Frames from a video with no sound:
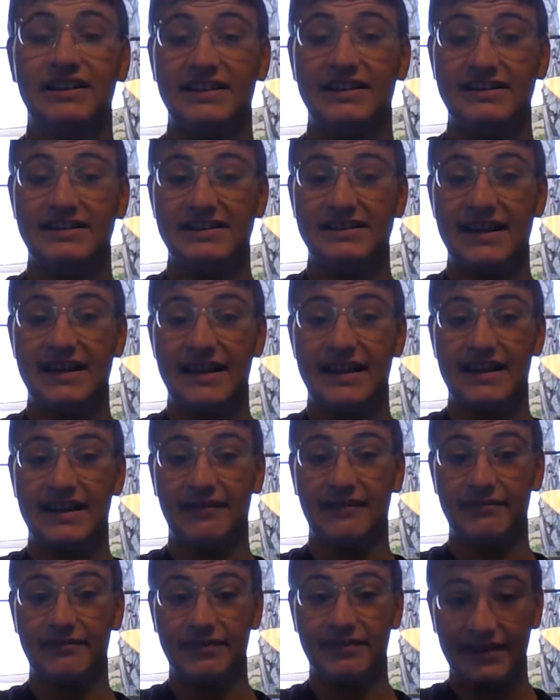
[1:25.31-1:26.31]
is
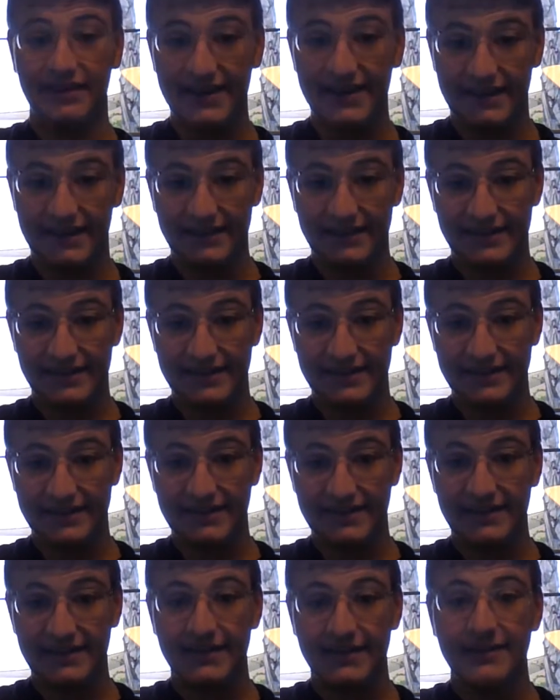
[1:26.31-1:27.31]
taking place